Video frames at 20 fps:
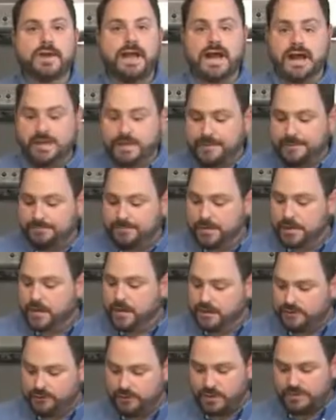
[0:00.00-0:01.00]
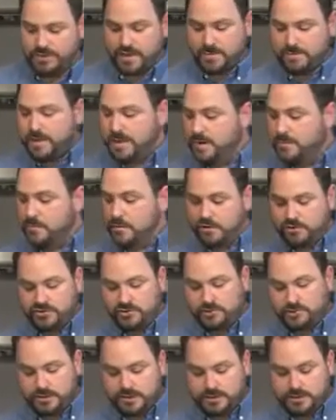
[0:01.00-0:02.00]
back. So I've got my
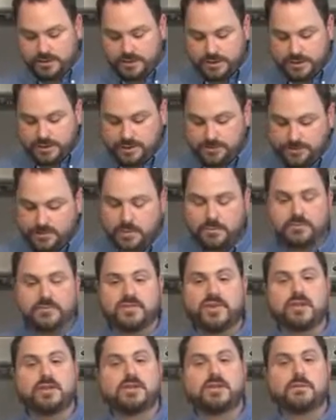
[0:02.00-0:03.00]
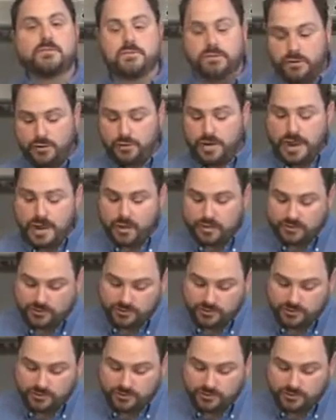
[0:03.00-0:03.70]
immersion blender here. I'm starting to puree our